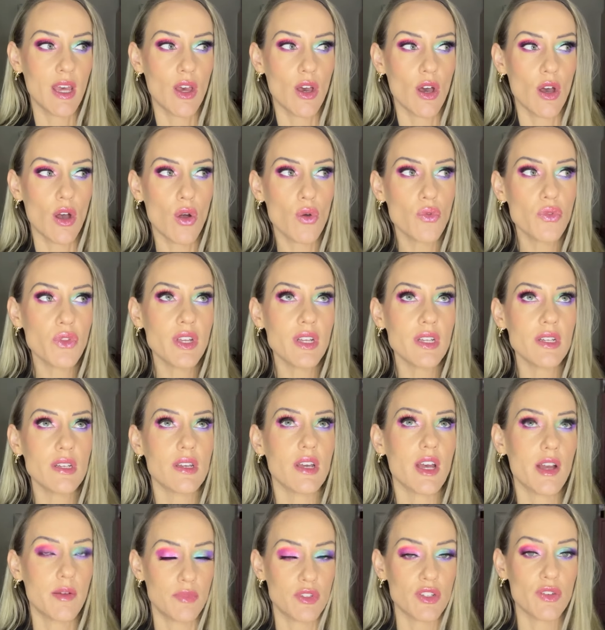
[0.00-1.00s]
Only
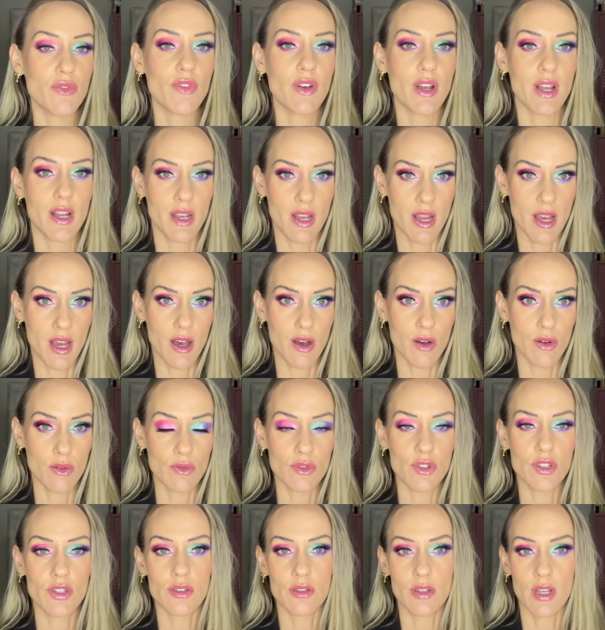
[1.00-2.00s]
come to find
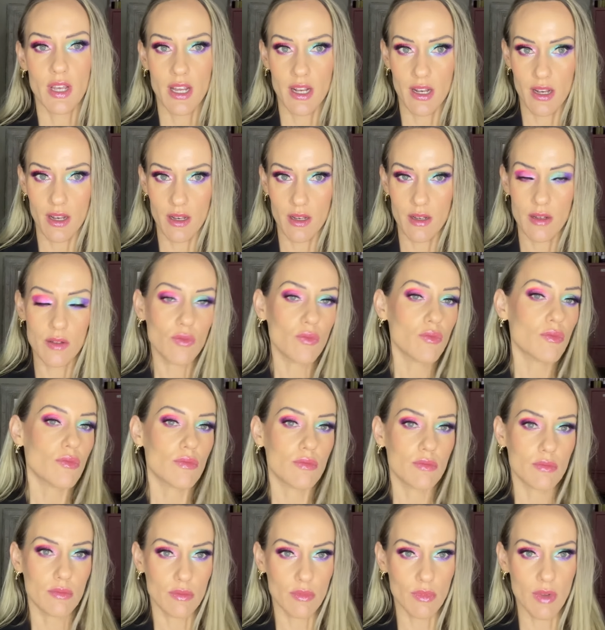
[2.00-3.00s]
out, and
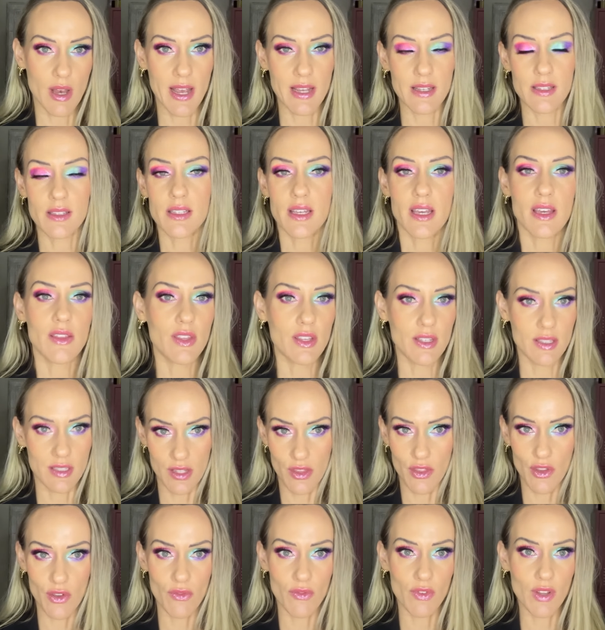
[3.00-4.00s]
I say this in
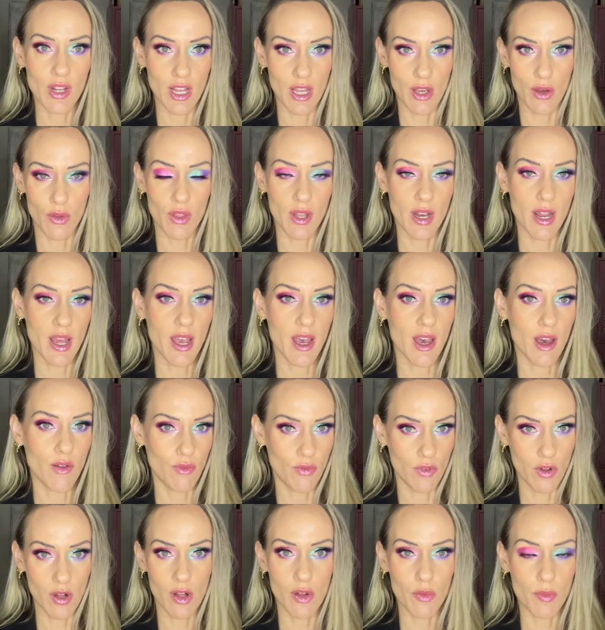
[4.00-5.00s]
the video that I have of
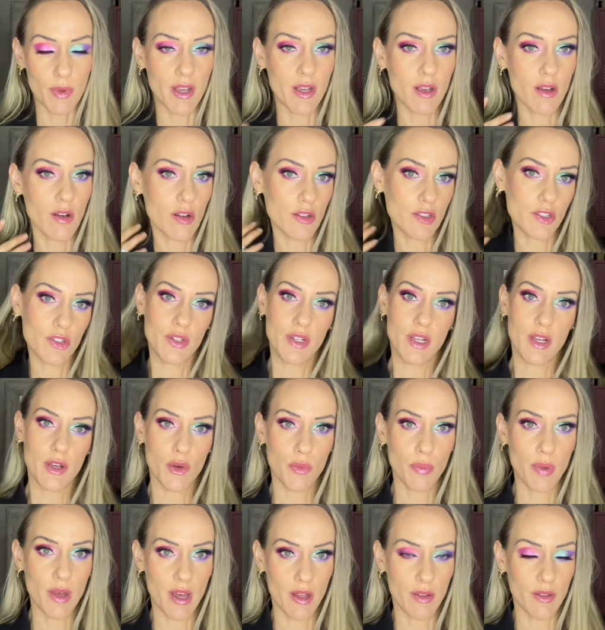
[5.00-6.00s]
all my alter ego
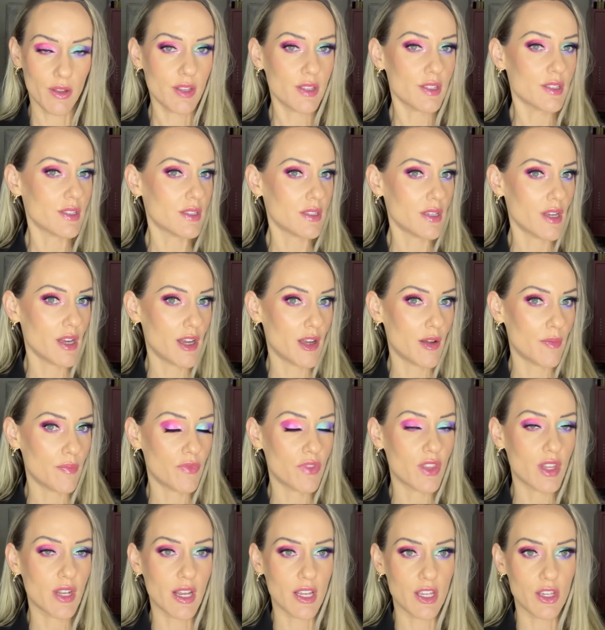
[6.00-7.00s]
palettes
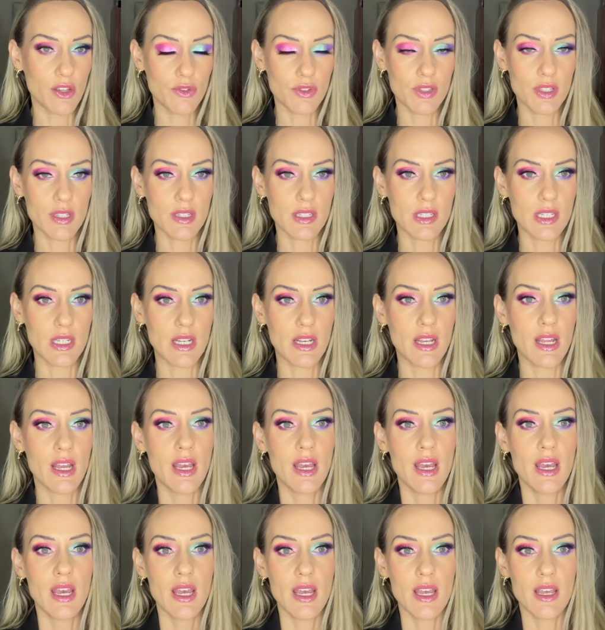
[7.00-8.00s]
that I use this in,
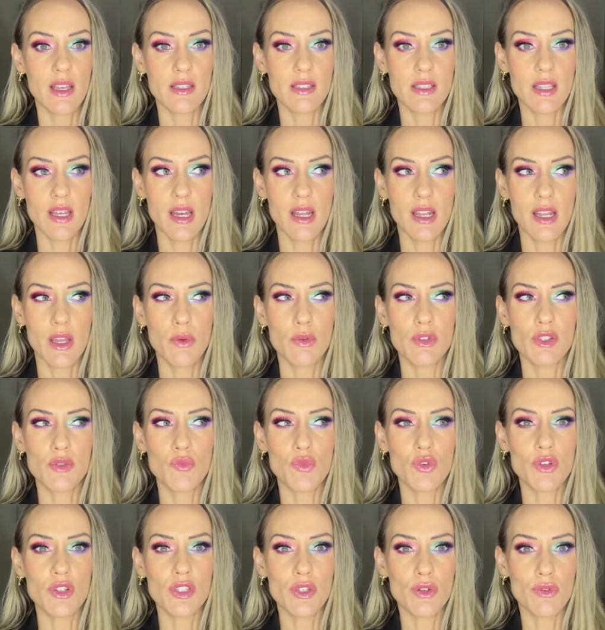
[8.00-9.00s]
is that it was
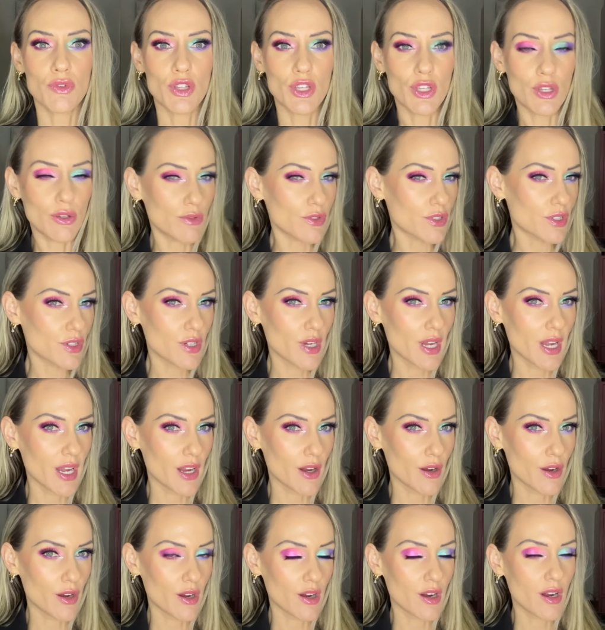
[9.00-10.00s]
more so user
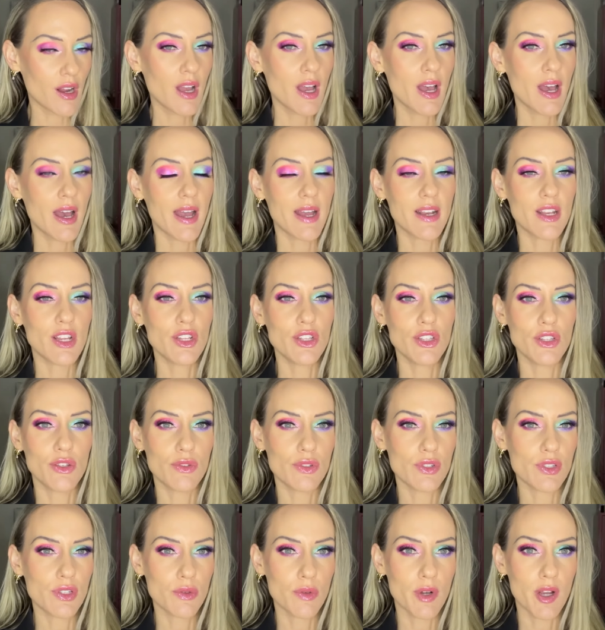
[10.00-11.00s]
error. I didn't
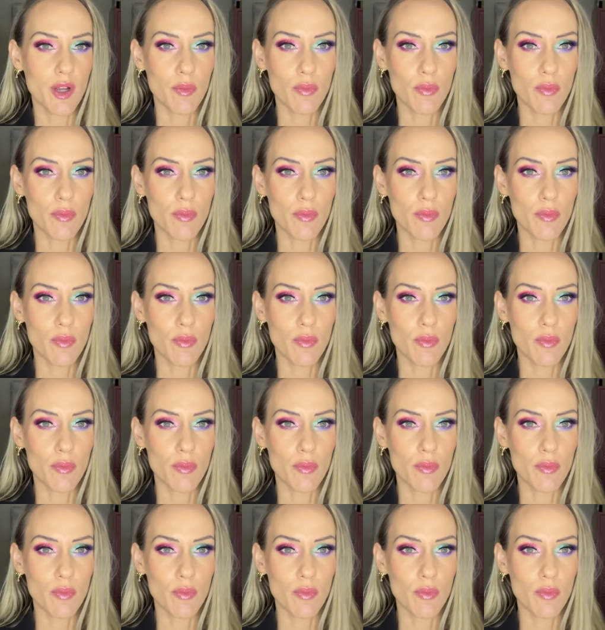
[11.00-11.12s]
use the right